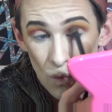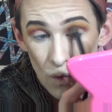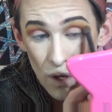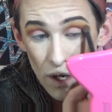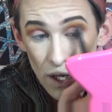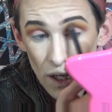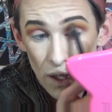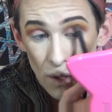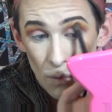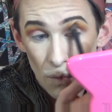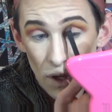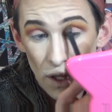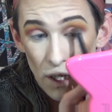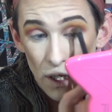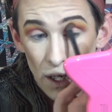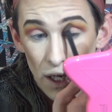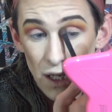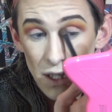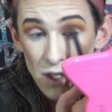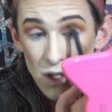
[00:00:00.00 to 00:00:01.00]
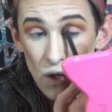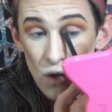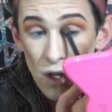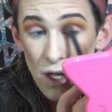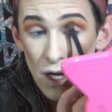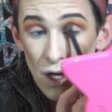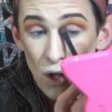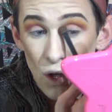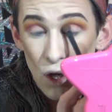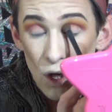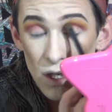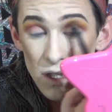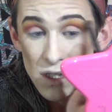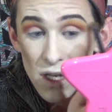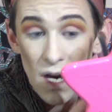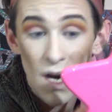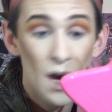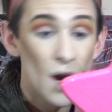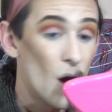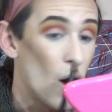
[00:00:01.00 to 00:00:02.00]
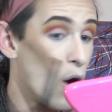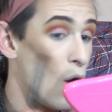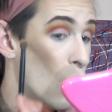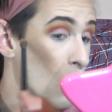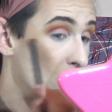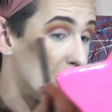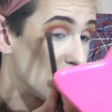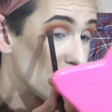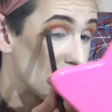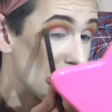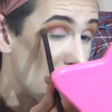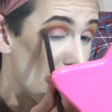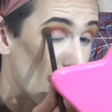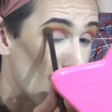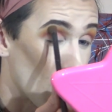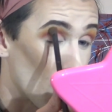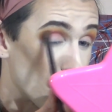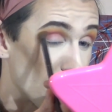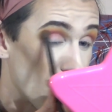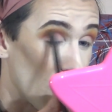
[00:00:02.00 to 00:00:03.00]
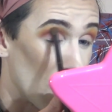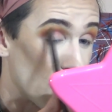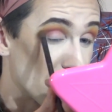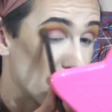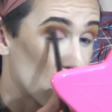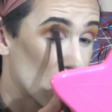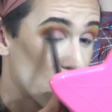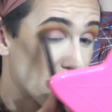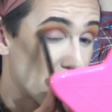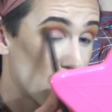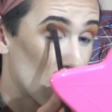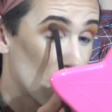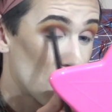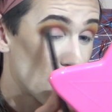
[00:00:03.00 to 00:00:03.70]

really, really nice so that it looks almost airbrushed.